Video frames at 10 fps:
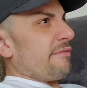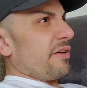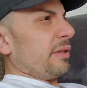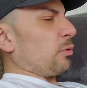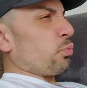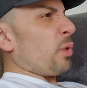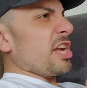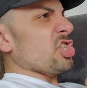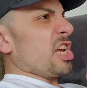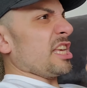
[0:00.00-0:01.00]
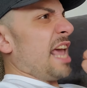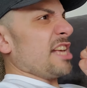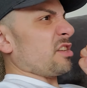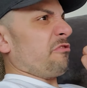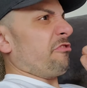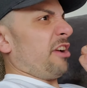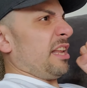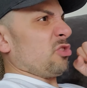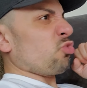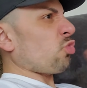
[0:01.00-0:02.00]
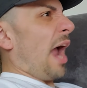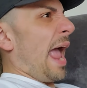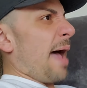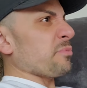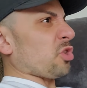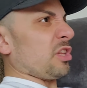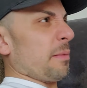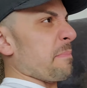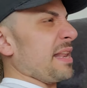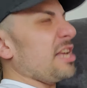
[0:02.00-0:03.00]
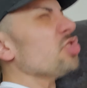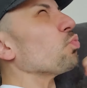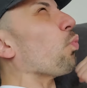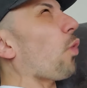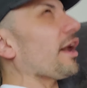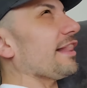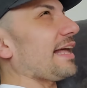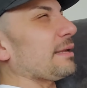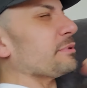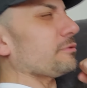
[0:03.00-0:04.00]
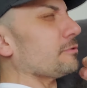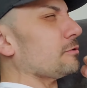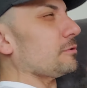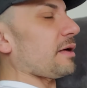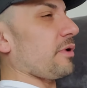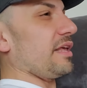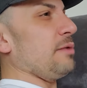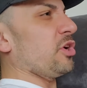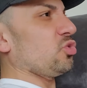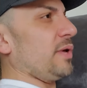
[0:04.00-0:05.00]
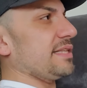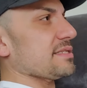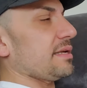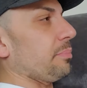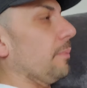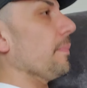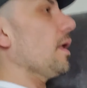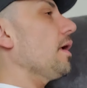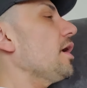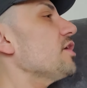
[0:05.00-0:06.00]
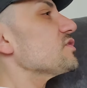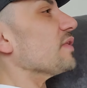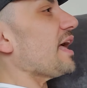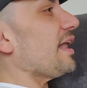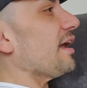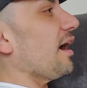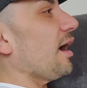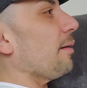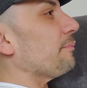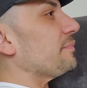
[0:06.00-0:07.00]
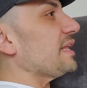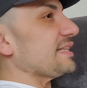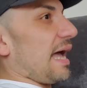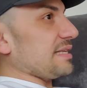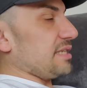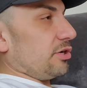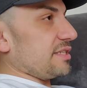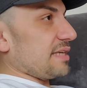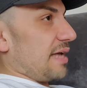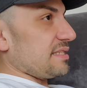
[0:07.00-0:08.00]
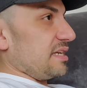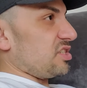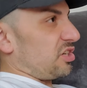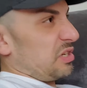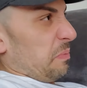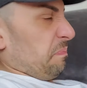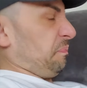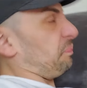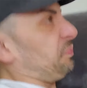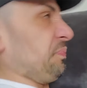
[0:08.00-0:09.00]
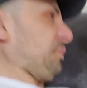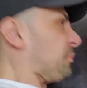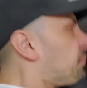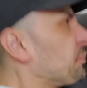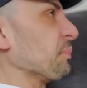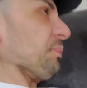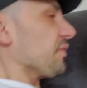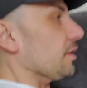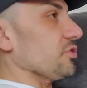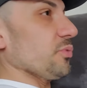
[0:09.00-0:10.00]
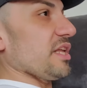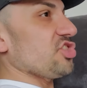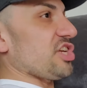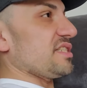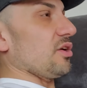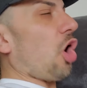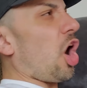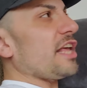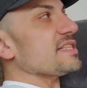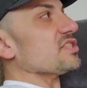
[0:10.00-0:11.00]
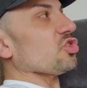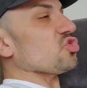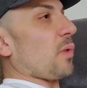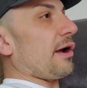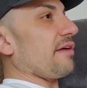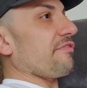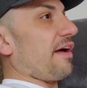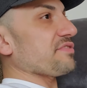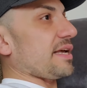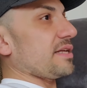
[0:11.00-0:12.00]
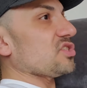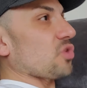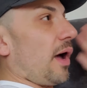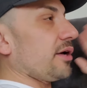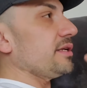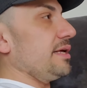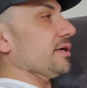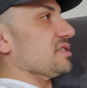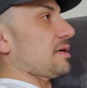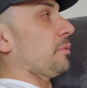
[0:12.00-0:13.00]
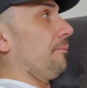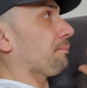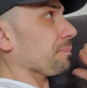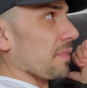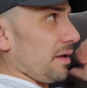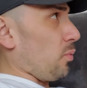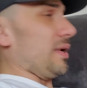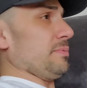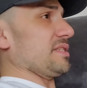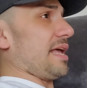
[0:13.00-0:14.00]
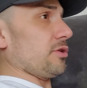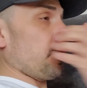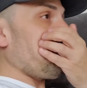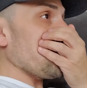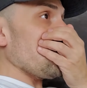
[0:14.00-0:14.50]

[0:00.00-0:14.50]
that like raging case of fucking crabs or chlamydia. He just wanted that. He would have tweaked his nipple. So then Nastasia starts going, you're doing this shit still. Audience is still swearing every 5 seconds. So I couldn't hear some of what he was saying.